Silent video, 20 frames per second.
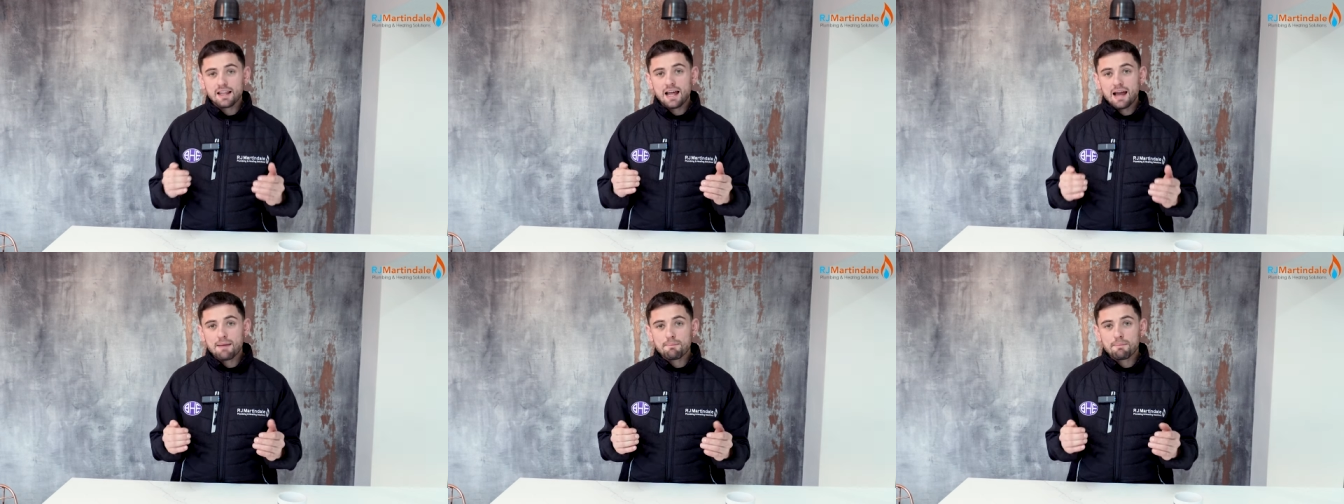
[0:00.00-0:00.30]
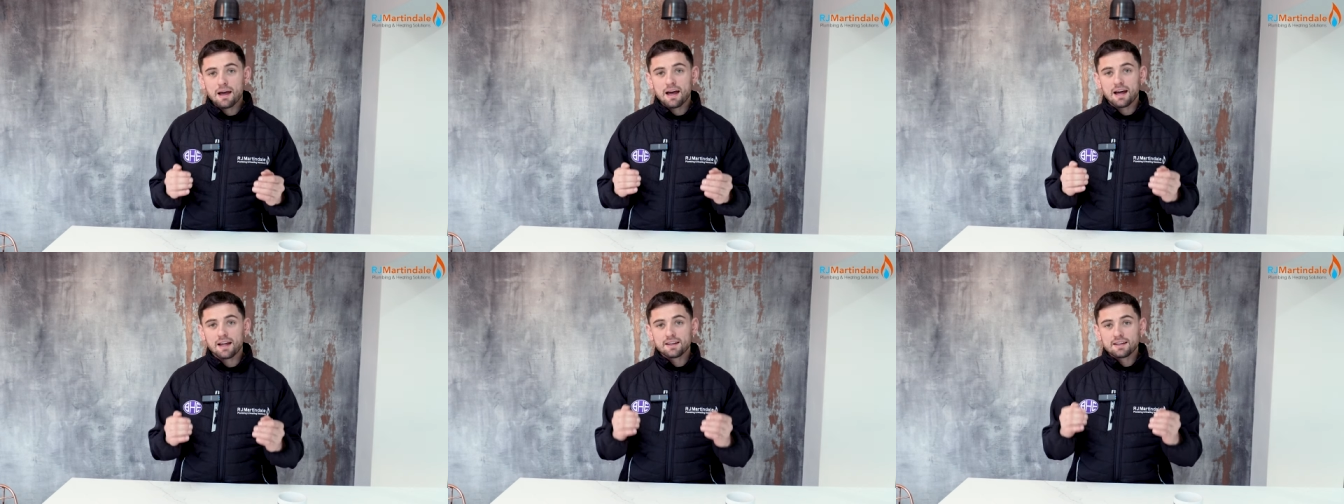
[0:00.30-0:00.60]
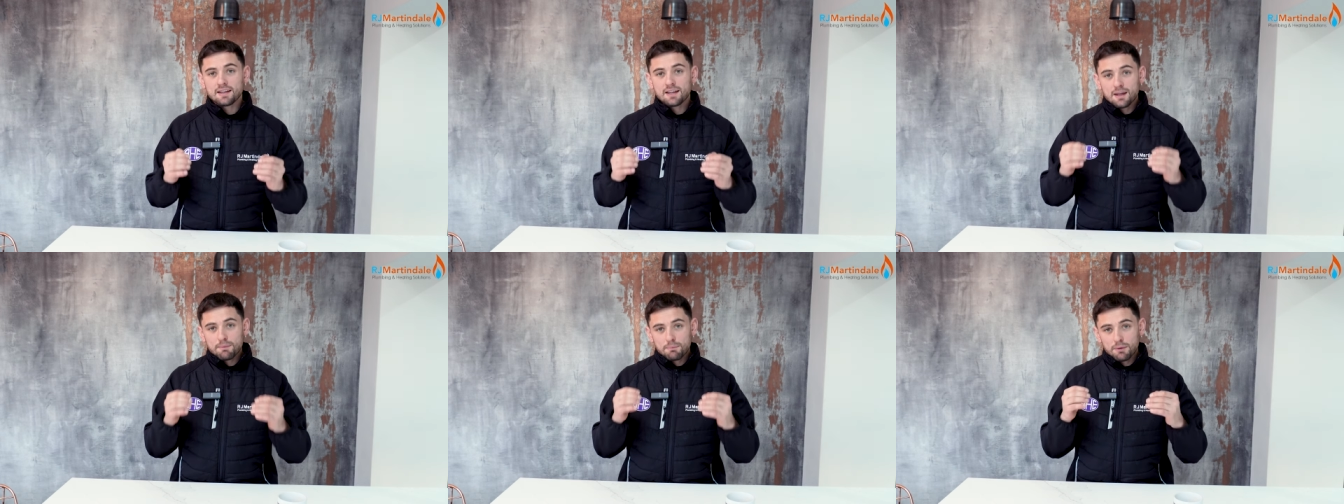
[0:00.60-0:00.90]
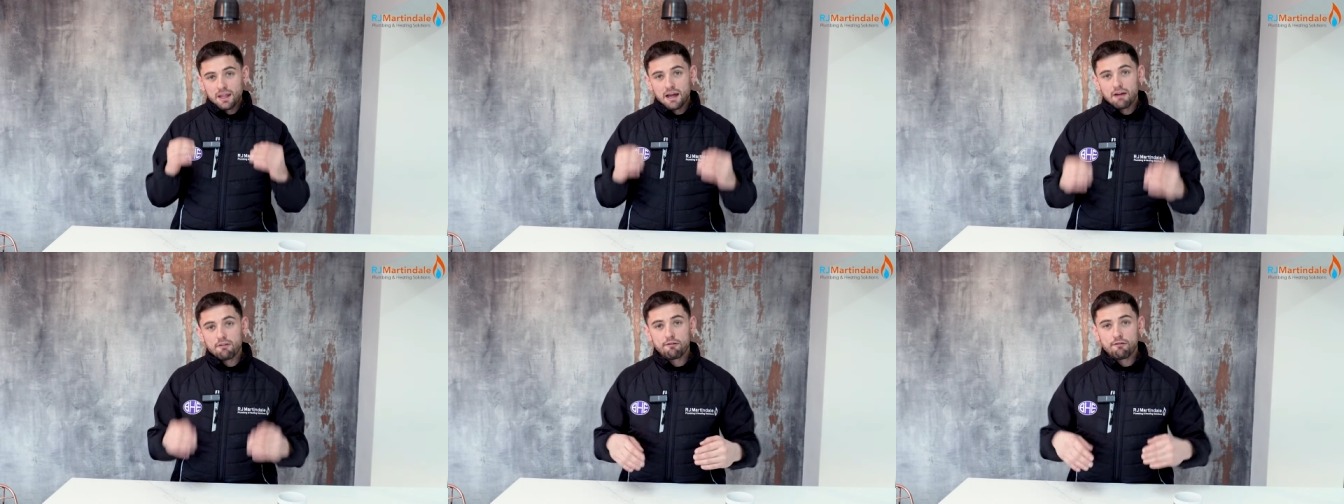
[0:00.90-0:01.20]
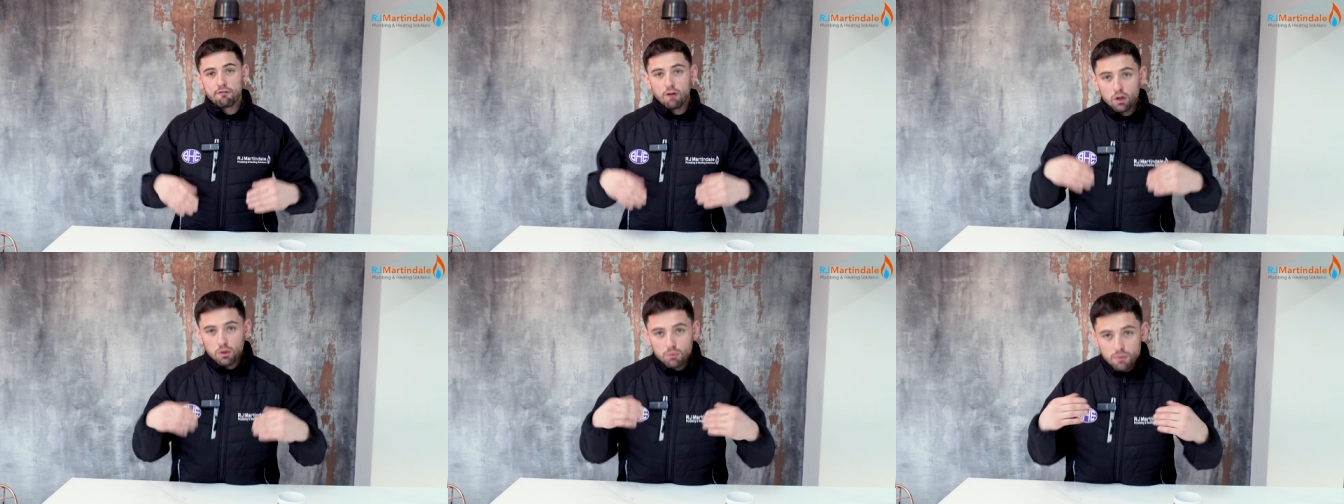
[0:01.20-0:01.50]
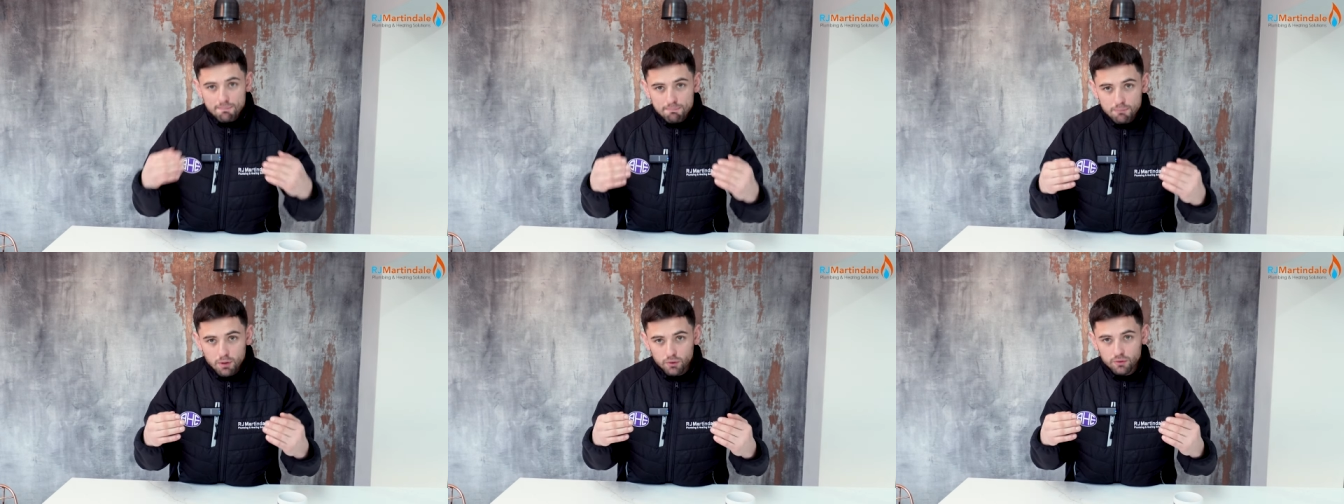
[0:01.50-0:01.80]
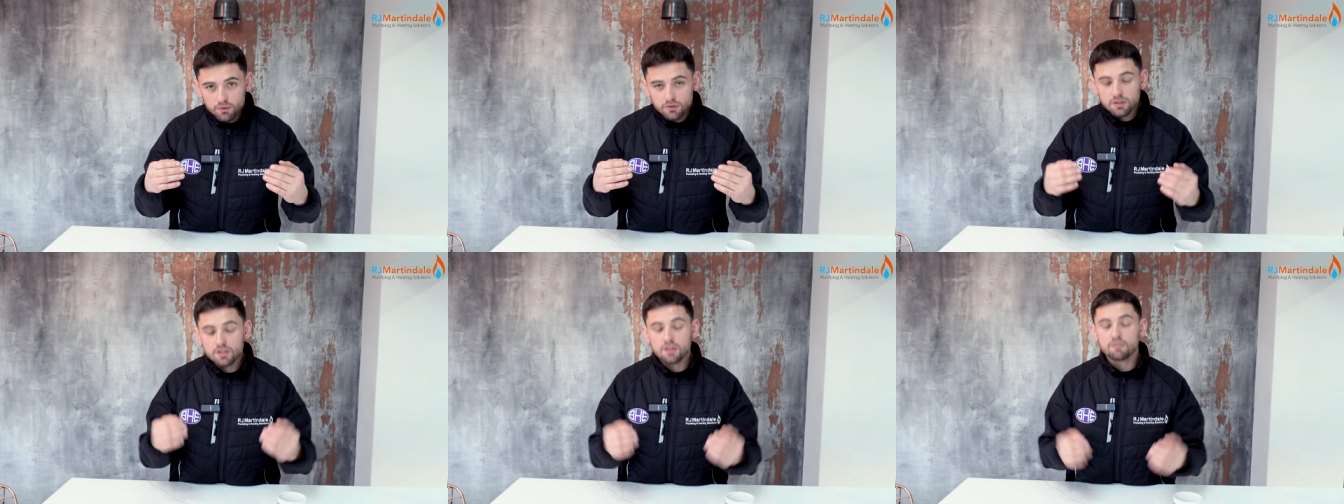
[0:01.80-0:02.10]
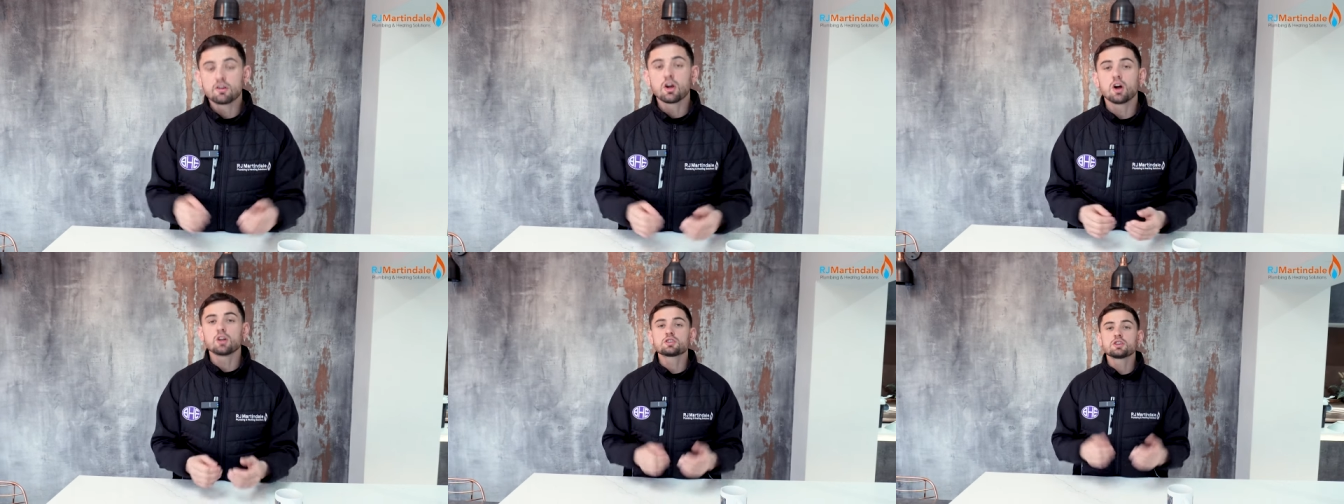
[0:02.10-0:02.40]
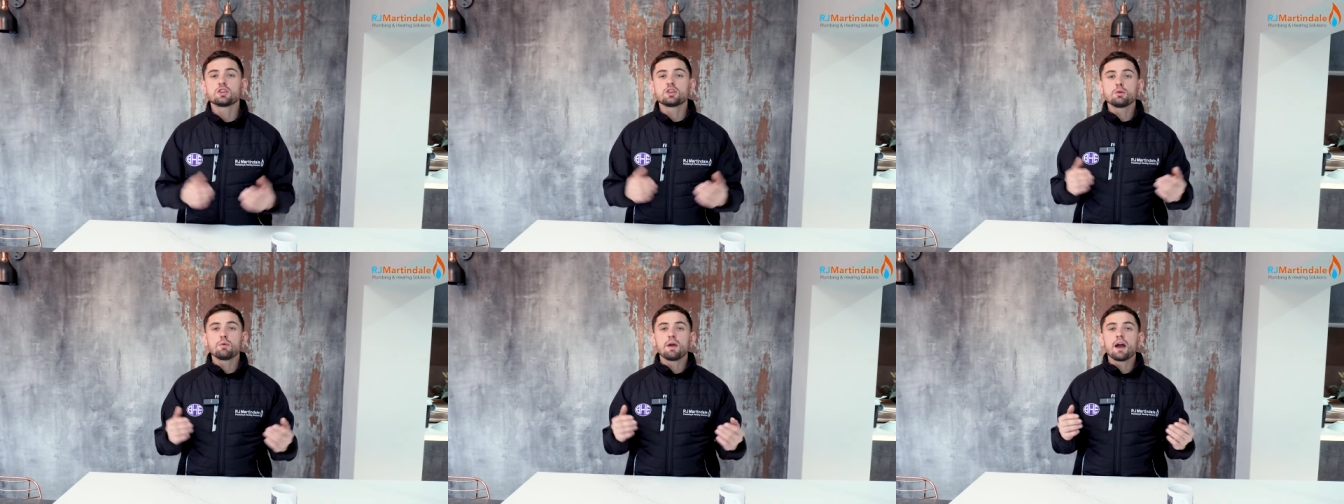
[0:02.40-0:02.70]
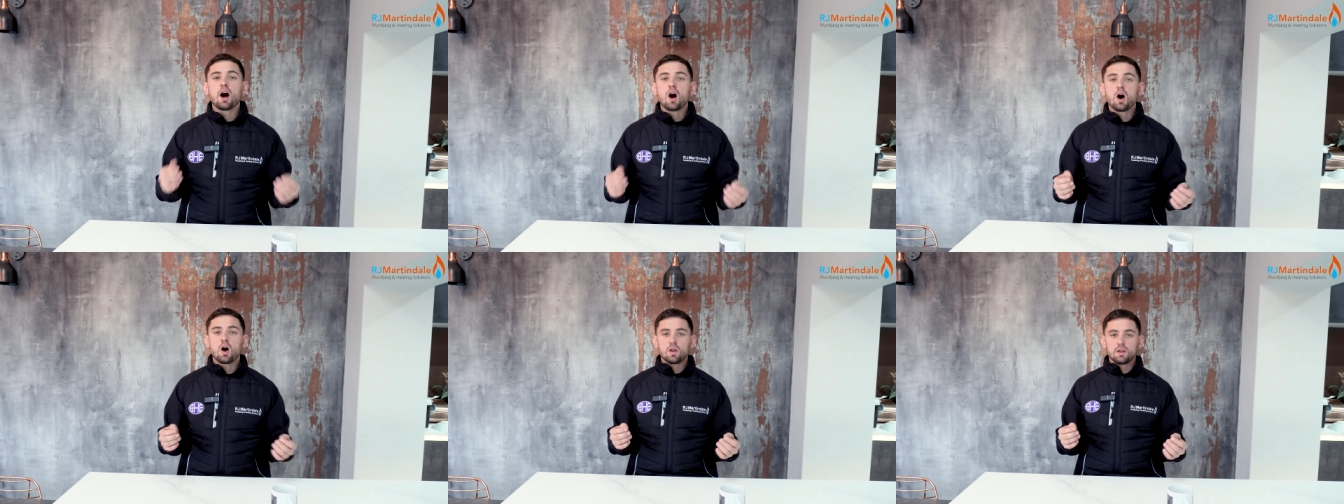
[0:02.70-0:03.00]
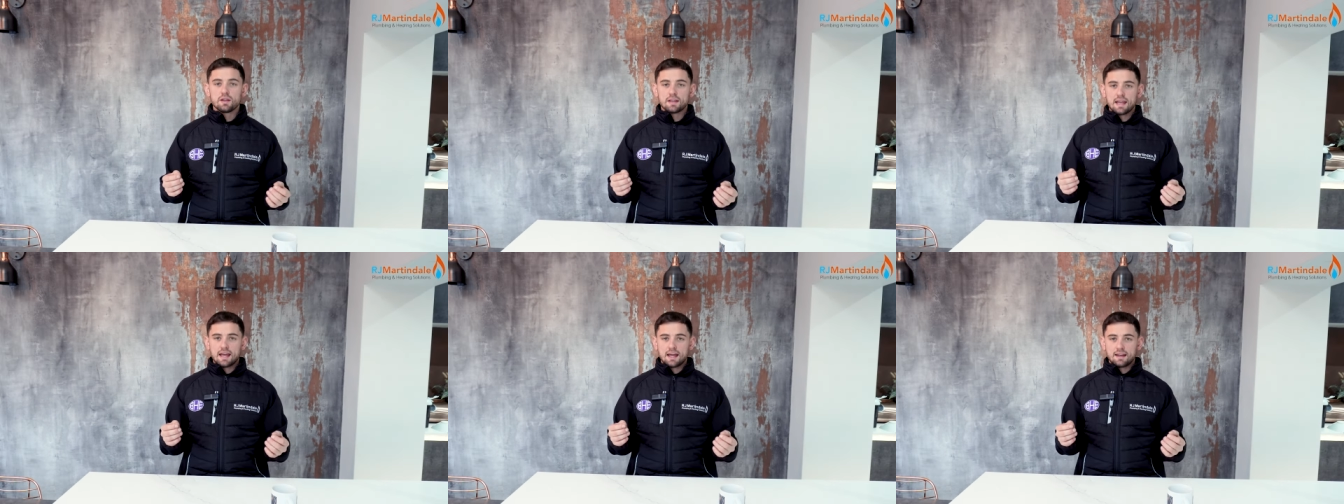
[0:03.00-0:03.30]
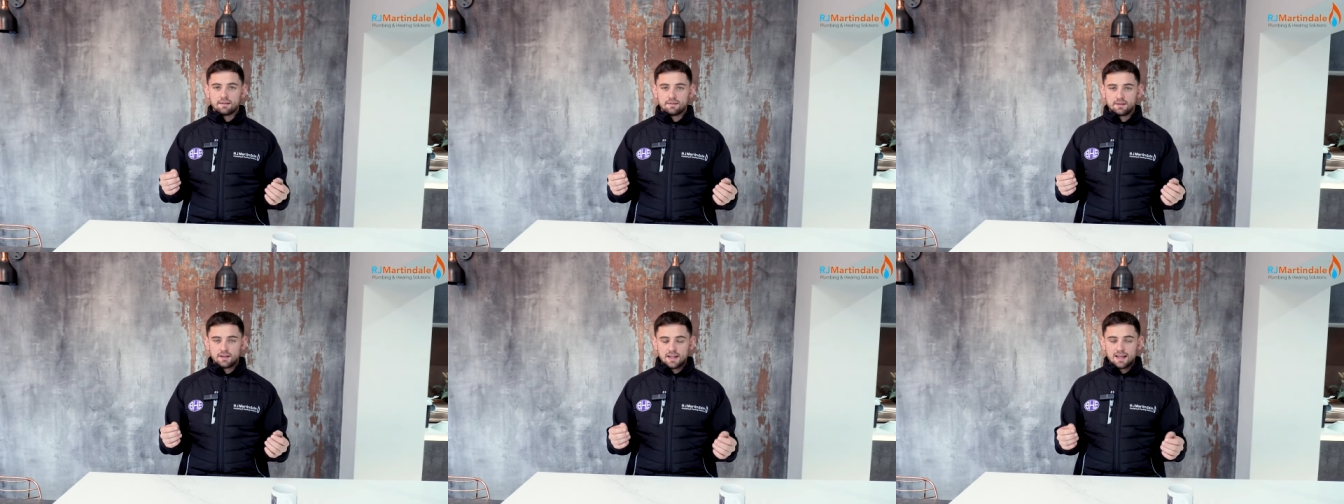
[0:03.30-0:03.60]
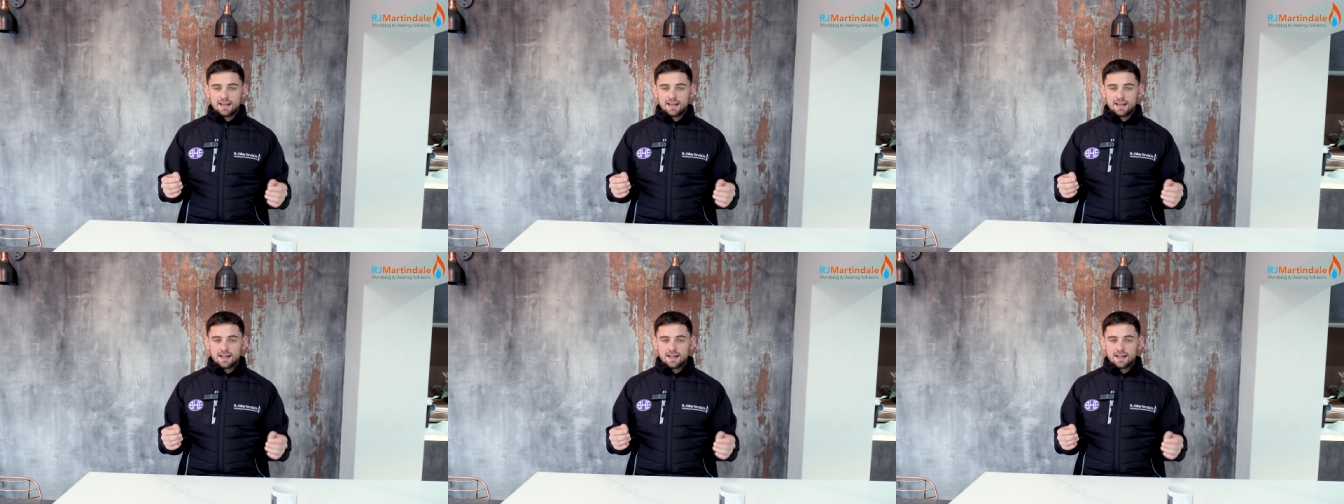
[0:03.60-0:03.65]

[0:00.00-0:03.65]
like mad, but that following month, you've got to do it all again.